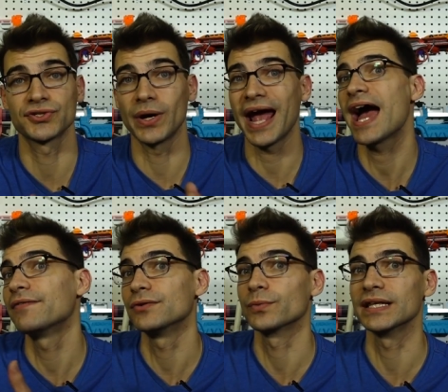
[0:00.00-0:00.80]
So I
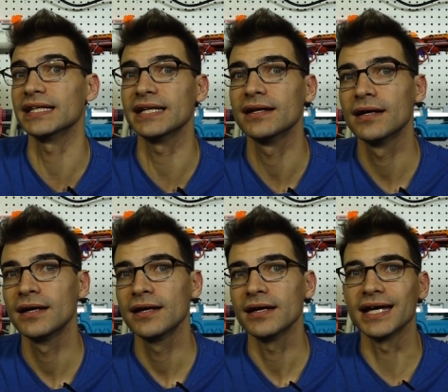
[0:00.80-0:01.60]
haven't really
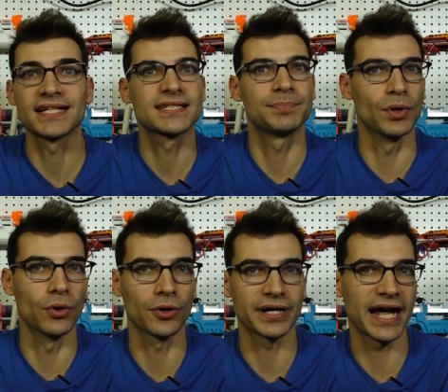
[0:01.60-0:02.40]
explored